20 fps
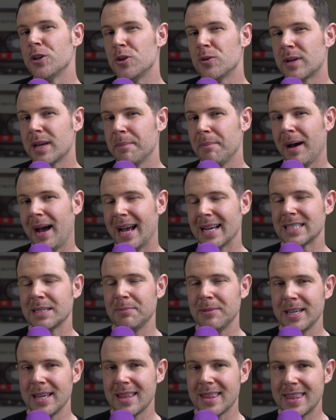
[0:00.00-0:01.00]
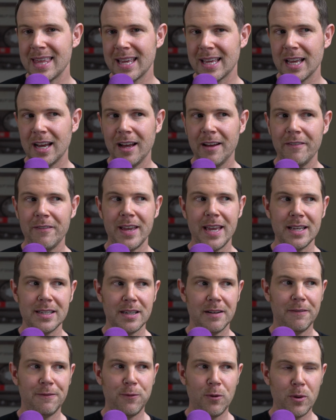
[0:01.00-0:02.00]
you can possibly think of is
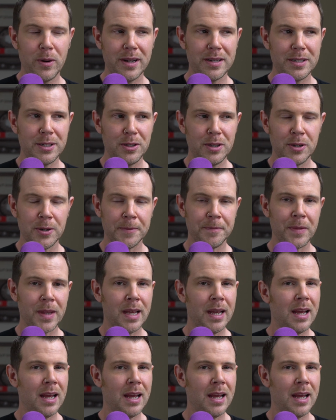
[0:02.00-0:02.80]
afforded to you